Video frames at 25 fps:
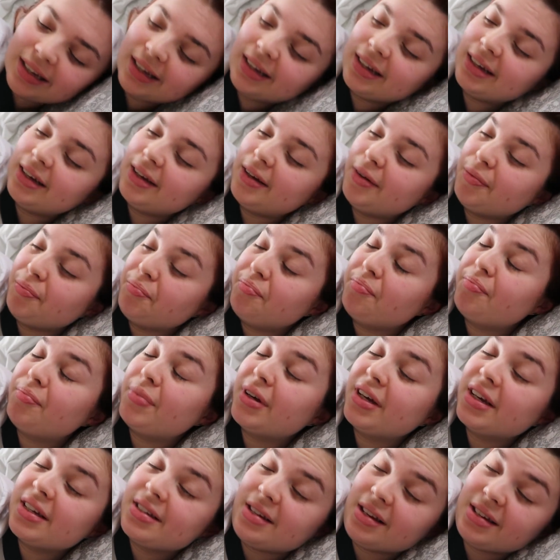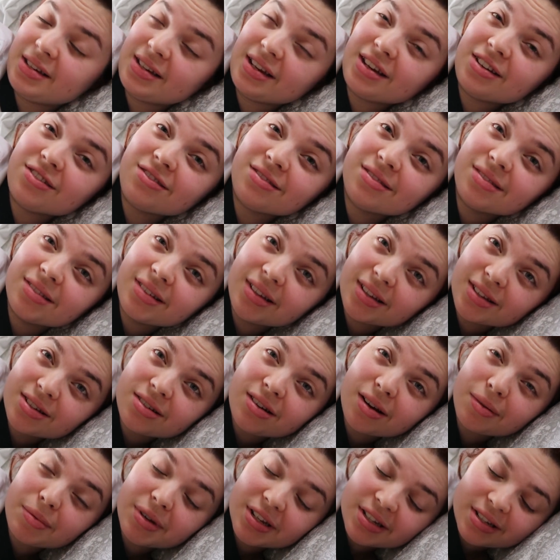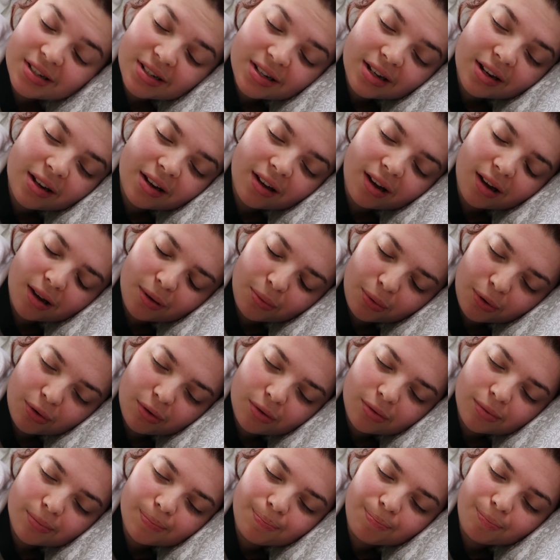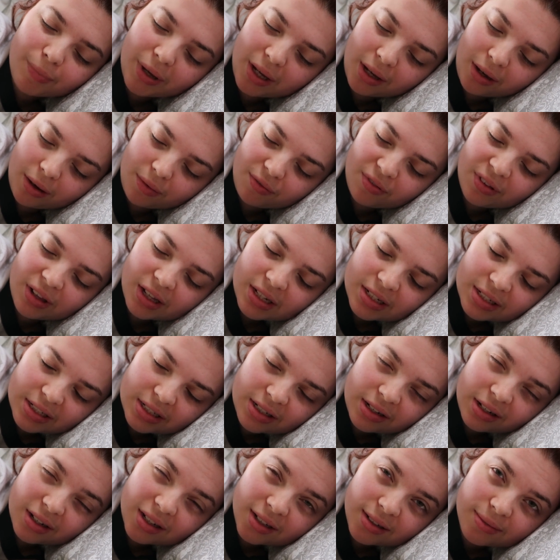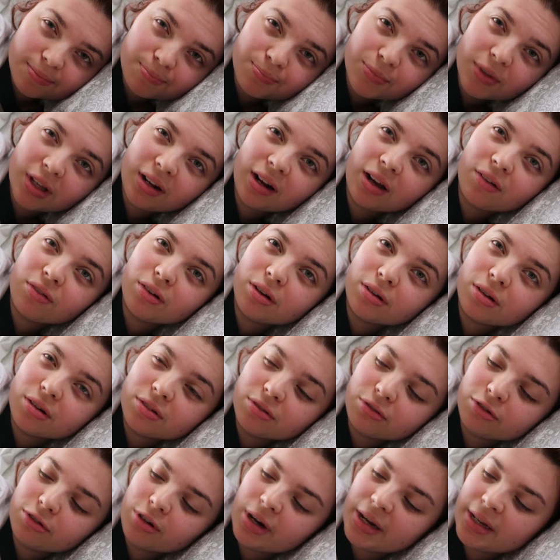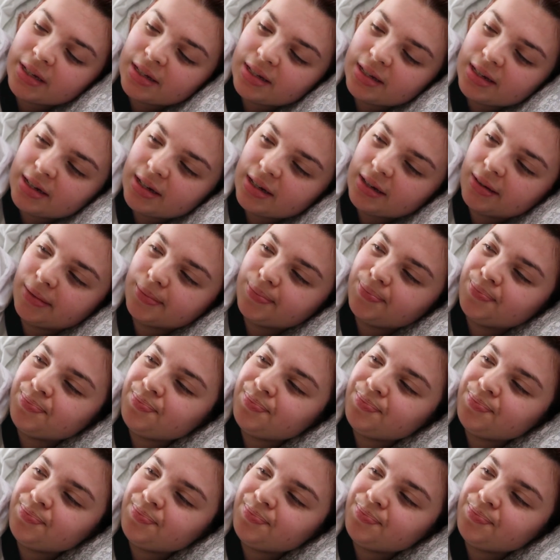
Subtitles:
But as I said on Instagram yesterday, I will make up for that today and have a lot of rest.